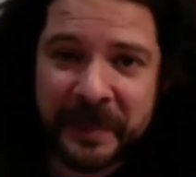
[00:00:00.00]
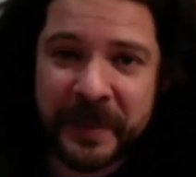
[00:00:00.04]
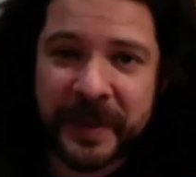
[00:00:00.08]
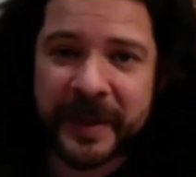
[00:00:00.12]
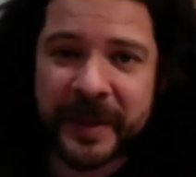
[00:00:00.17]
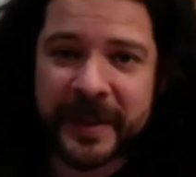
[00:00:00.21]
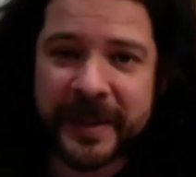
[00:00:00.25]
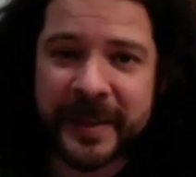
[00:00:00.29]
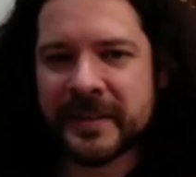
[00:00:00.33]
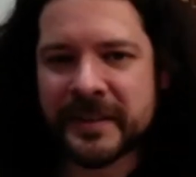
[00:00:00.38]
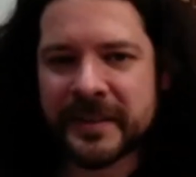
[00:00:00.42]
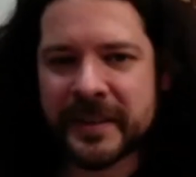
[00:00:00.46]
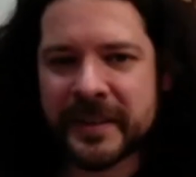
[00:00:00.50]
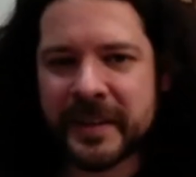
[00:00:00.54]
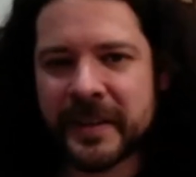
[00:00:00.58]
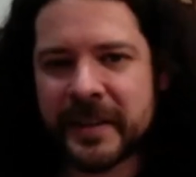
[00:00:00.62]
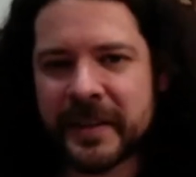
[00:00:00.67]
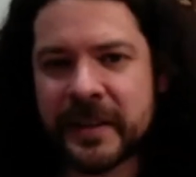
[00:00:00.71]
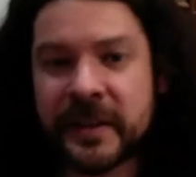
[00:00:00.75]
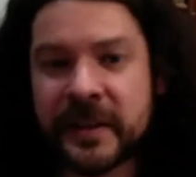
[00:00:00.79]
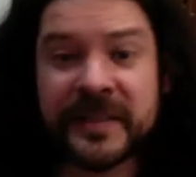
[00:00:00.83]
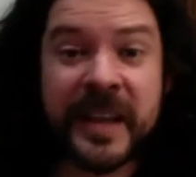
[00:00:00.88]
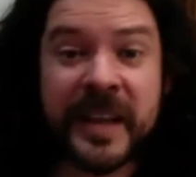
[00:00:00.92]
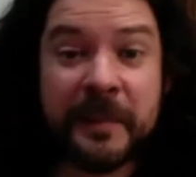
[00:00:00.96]
but
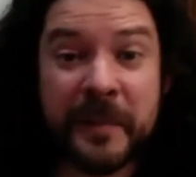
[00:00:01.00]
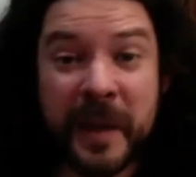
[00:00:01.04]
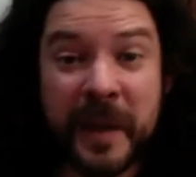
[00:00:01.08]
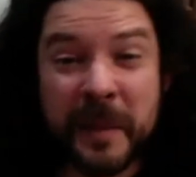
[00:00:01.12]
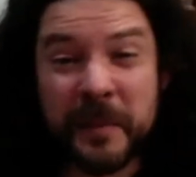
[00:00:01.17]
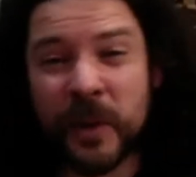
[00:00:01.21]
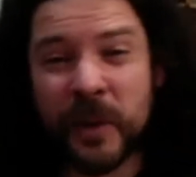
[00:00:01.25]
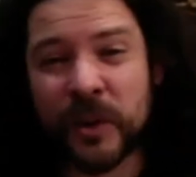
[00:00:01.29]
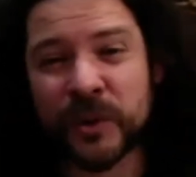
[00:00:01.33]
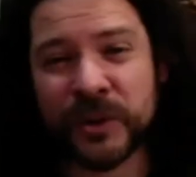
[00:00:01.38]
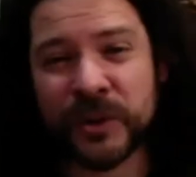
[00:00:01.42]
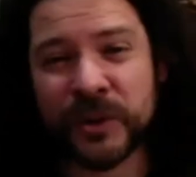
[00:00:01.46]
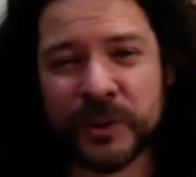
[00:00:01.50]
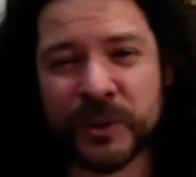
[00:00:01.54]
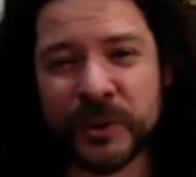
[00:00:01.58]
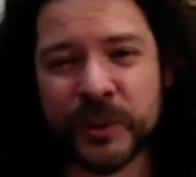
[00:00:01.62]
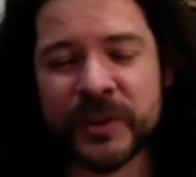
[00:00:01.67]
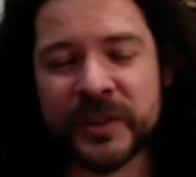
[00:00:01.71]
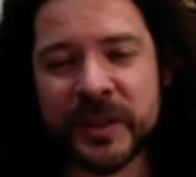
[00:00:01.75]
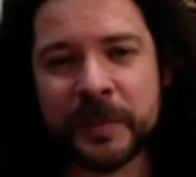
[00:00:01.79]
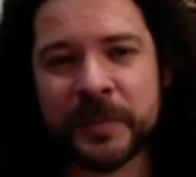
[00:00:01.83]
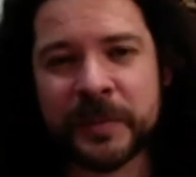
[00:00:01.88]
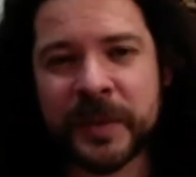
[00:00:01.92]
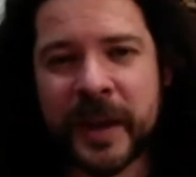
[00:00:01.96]
because I'm, I'm also doing
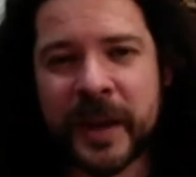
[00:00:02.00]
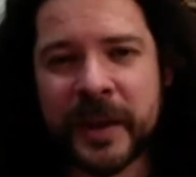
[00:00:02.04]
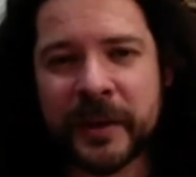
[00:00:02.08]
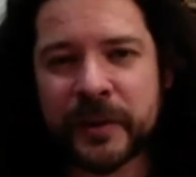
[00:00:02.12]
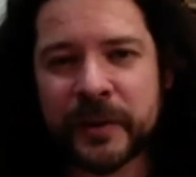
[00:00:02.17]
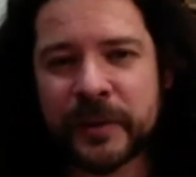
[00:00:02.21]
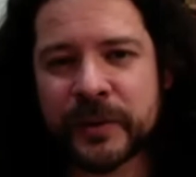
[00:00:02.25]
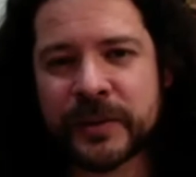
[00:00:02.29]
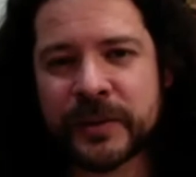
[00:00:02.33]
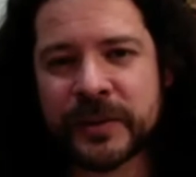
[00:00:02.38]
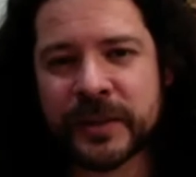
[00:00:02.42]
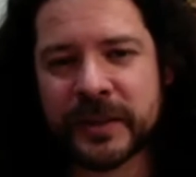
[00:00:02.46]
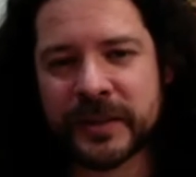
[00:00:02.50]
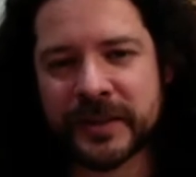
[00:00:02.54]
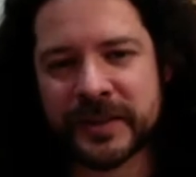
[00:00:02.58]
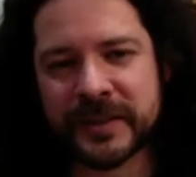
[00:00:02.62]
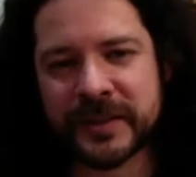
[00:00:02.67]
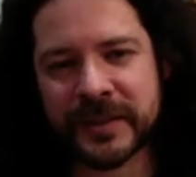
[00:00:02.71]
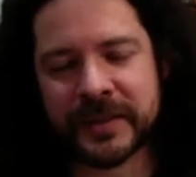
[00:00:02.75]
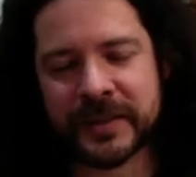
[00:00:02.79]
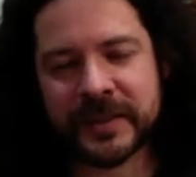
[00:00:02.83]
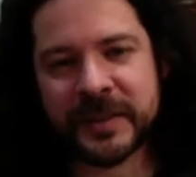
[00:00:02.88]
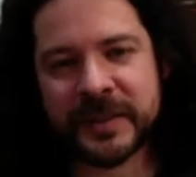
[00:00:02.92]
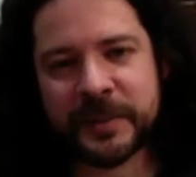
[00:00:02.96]
subtitles, it's
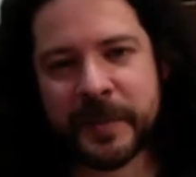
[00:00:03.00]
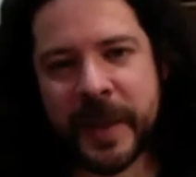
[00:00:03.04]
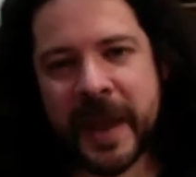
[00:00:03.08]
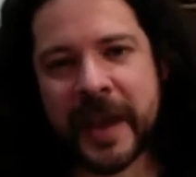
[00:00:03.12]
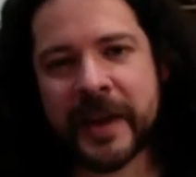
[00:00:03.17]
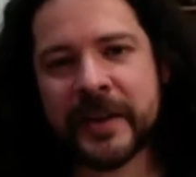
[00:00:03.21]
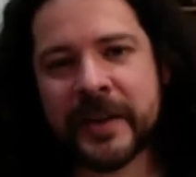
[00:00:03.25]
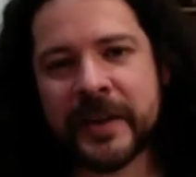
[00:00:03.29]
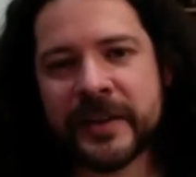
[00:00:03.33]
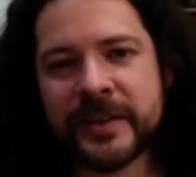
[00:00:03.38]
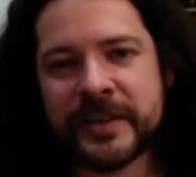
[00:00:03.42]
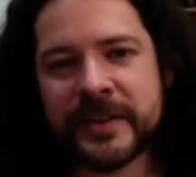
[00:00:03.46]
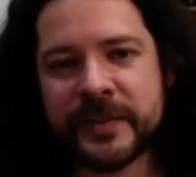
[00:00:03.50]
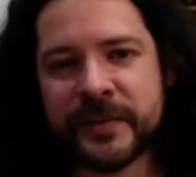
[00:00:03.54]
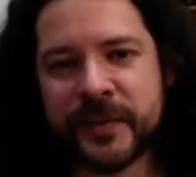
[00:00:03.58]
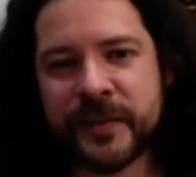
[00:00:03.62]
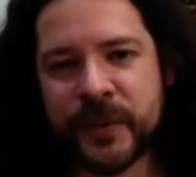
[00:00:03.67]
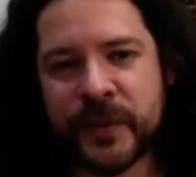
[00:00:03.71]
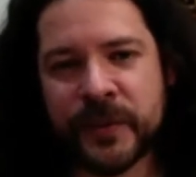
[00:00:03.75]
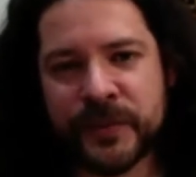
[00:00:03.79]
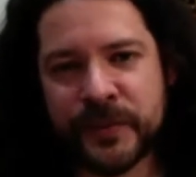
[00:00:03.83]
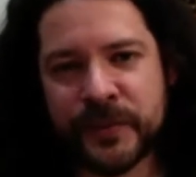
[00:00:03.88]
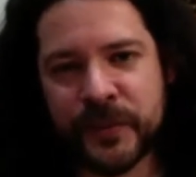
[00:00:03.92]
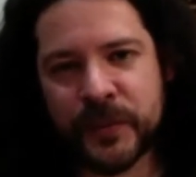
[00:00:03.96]
in Spanish for
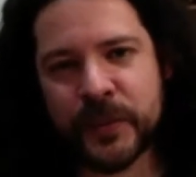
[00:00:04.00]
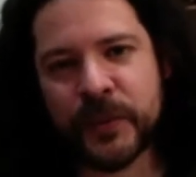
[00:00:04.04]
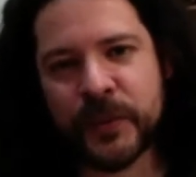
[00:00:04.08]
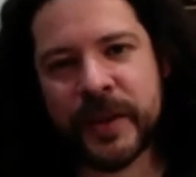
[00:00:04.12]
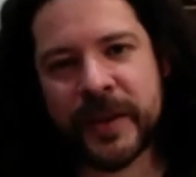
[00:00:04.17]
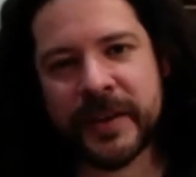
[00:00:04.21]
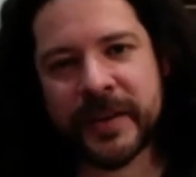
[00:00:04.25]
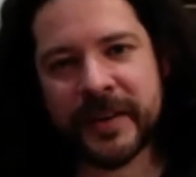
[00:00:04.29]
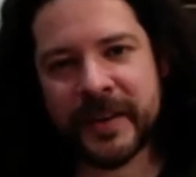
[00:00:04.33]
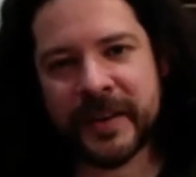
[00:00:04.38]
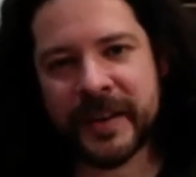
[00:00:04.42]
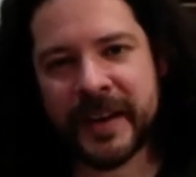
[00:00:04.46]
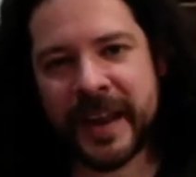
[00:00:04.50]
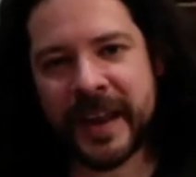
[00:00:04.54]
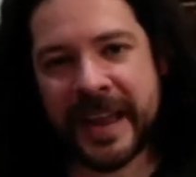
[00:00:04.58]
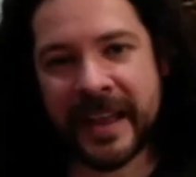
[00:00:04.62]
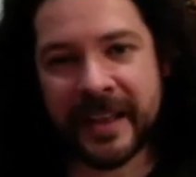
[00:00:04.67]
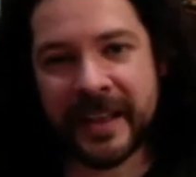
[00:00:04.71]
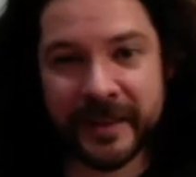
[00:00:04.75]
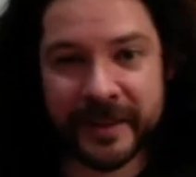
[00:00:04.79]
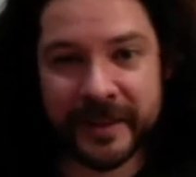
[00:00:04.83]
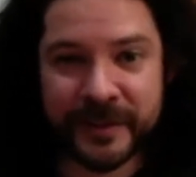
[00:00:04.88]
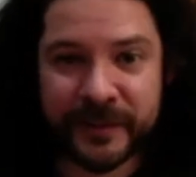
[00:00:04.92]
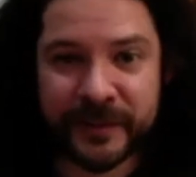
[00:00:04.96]
the food and in
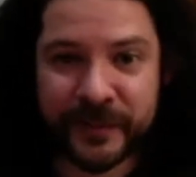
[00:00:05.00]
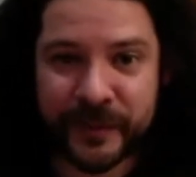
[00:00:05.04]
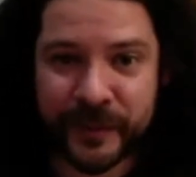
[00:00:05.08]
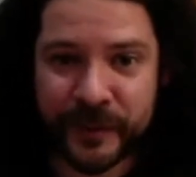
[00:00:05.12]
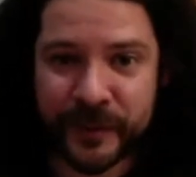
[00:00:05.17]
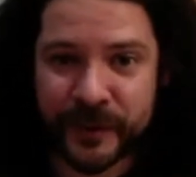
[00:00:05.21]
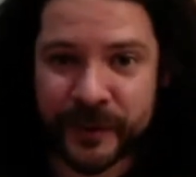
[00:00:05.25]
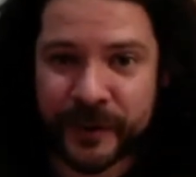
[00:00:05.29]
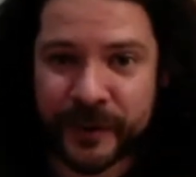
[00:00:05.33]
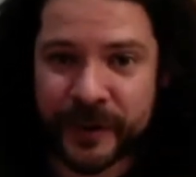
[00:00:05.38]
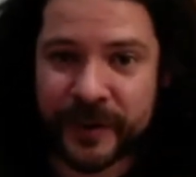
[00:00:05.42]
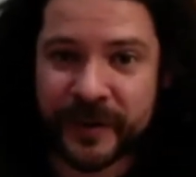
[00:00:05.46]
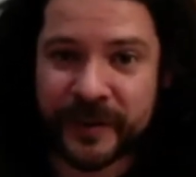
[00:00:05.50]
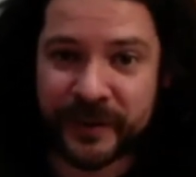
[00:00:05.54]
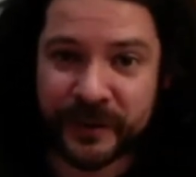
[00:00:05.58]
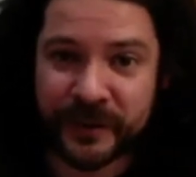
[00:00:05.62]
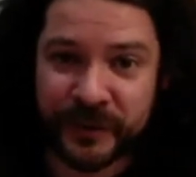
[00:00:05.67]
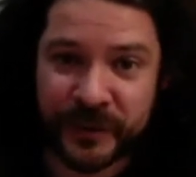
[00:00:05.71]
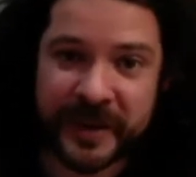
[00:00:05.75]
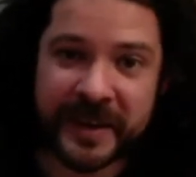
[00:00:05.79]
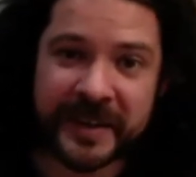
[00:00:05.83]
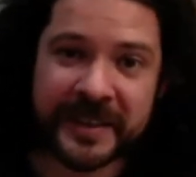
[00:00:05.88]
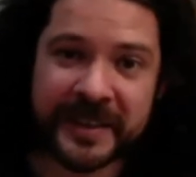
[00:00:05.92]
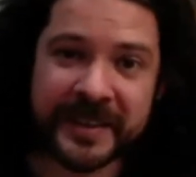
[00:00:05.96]
English for
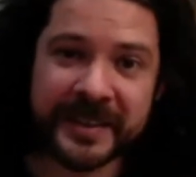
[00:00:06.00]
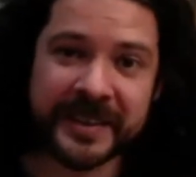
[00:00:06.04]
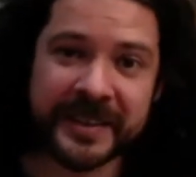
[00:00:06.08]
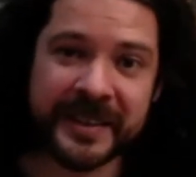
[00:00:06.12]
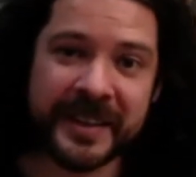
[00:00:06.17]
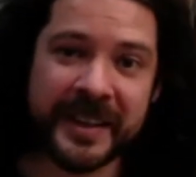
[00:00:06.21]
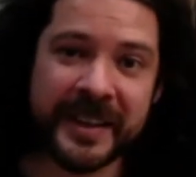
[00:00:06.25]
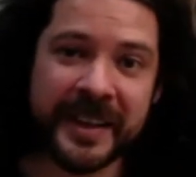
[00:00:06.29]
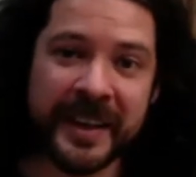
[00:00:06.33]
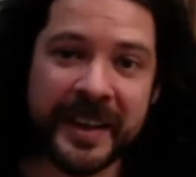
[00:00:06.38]
drinks.